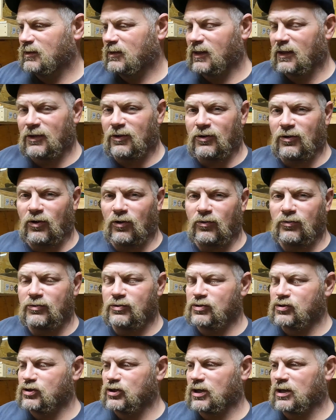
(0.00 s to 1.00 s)
like go
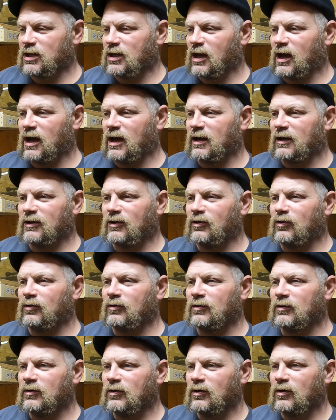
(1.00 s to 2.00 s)
to Chicago